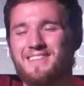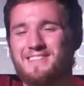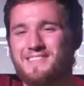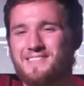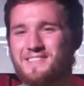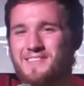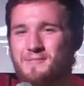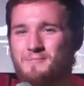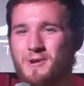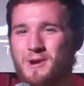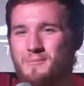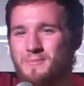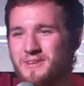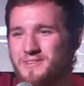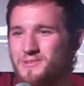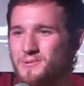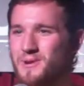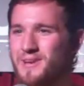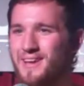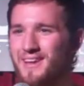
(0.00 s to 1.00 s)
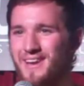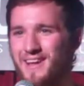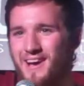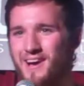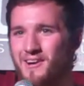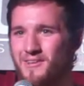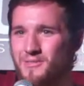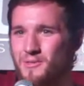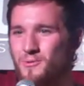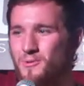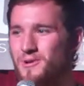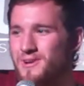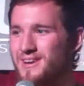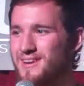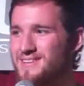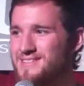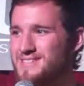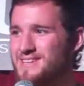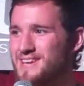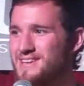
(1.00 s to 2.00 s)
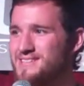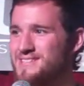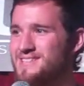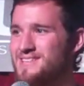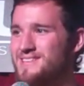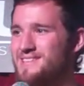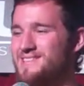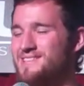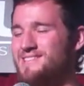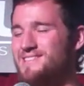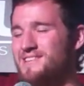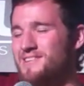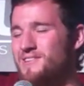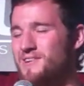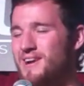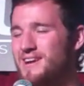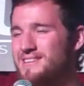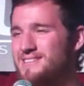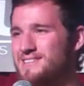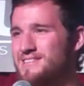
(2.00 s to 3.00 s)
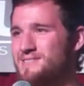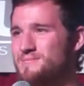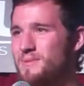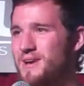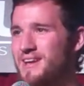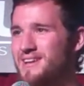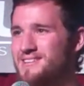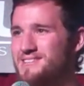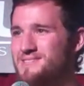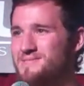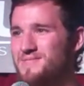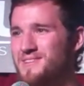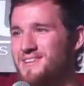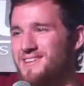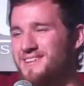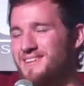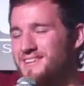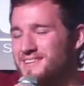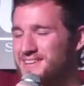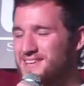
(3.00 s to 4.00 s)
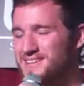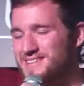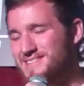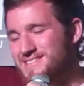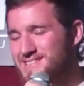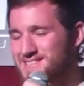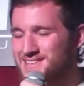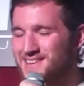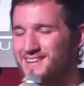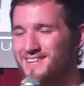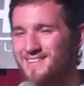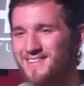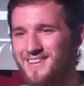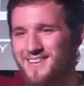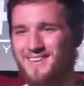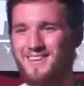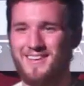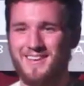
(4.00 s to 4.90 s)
So somewhere between health organizations and crisis management is snuggling.